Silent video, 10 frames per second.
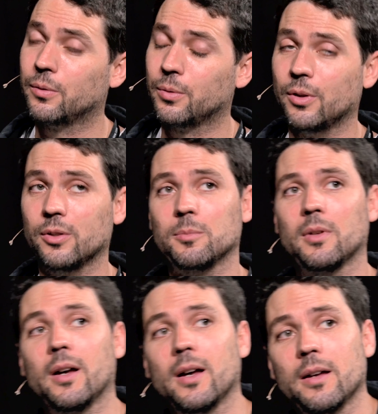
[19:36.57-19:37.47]

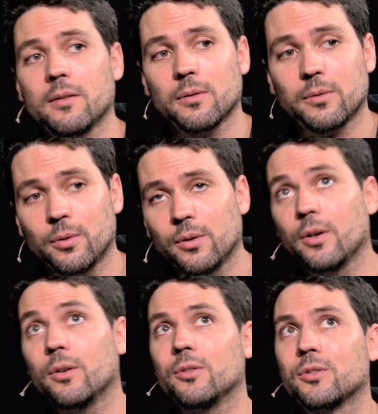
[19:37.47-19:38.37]

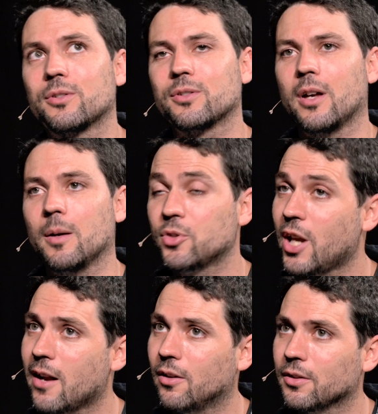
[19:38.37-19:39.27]
those
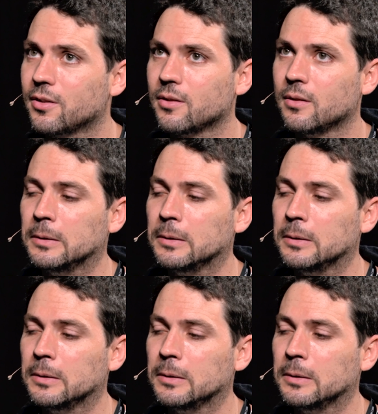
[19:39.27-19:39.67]
channels.